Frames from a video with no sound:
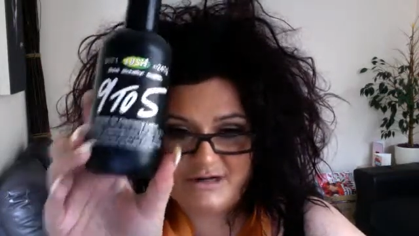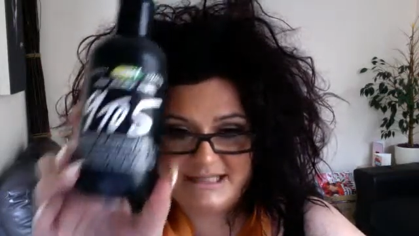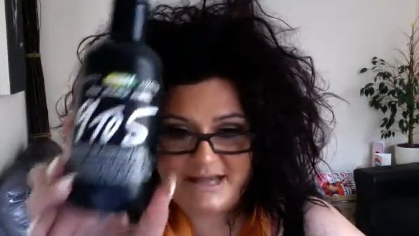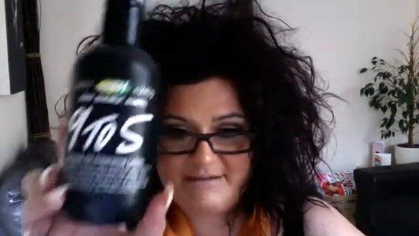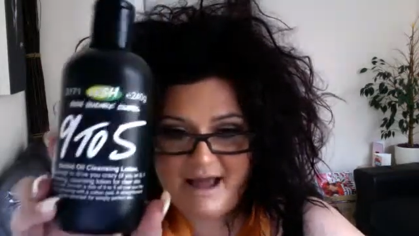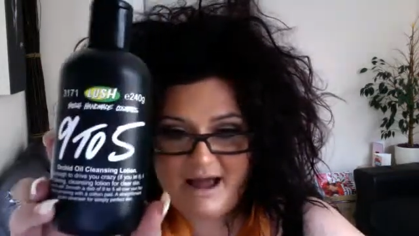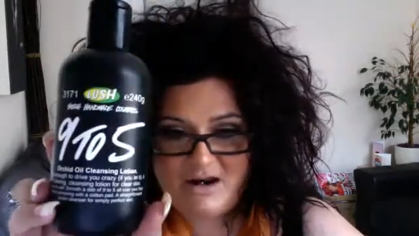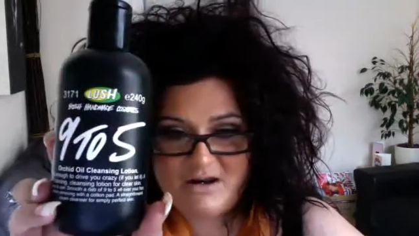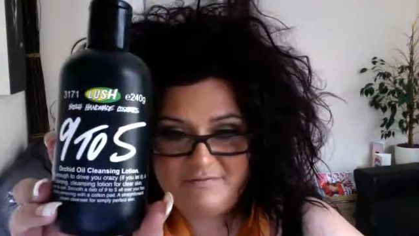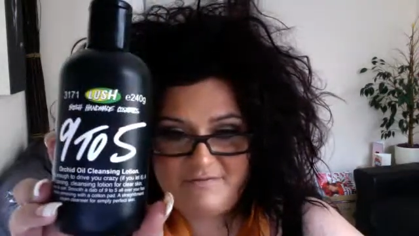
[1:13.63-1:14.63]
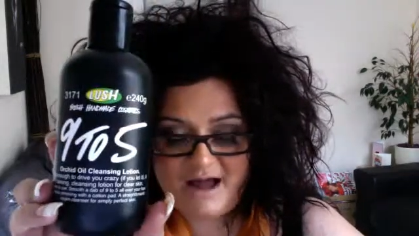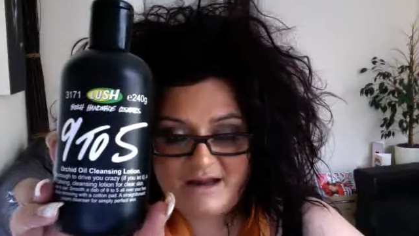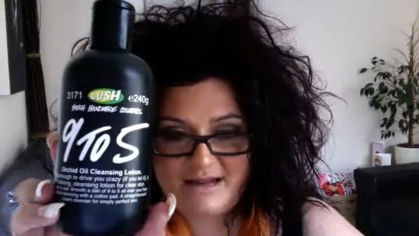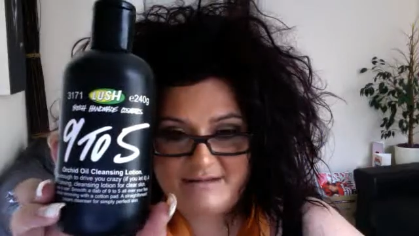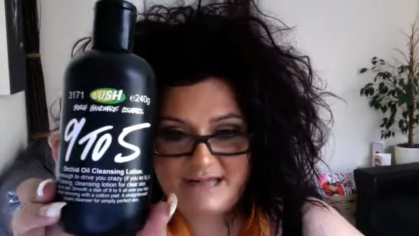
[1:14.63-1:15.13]
So yeah, I love that. I
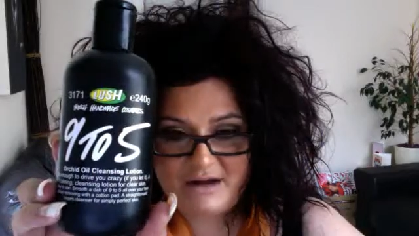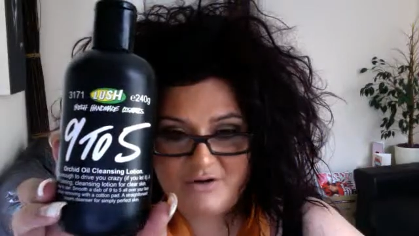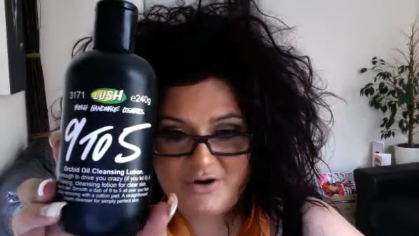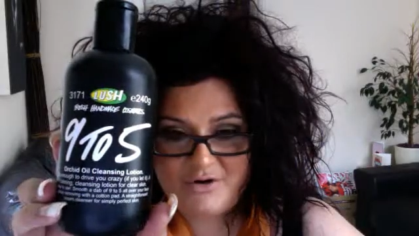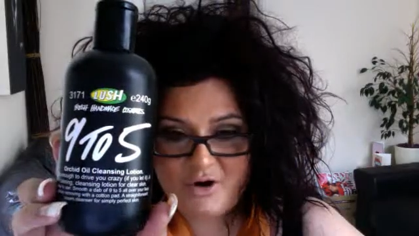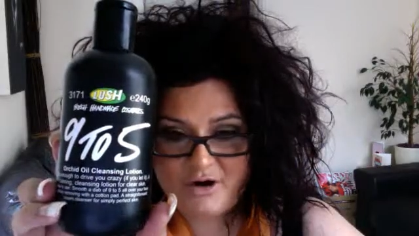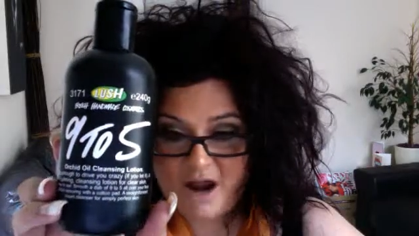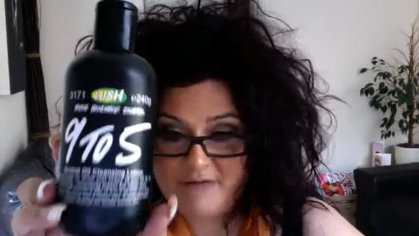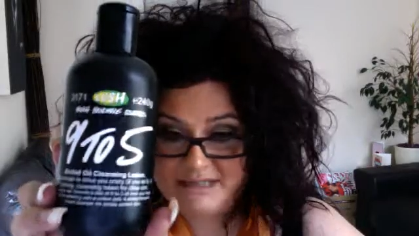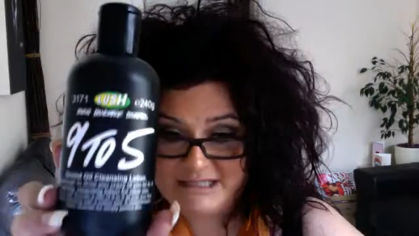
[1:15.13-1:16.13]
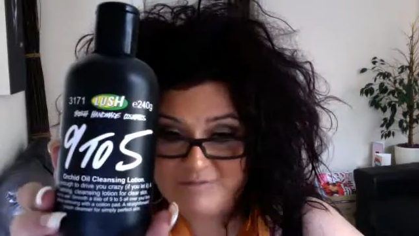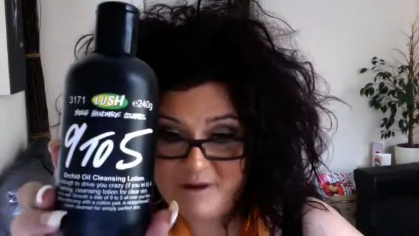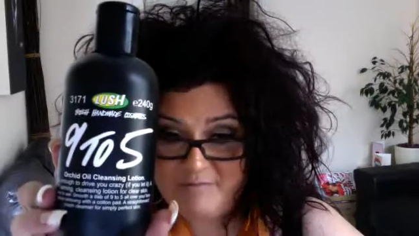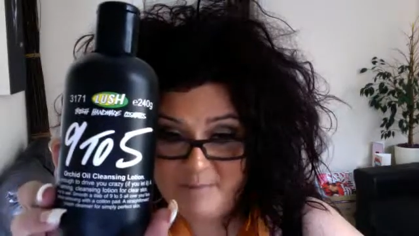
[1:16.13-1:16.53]
use that on a night only to remove my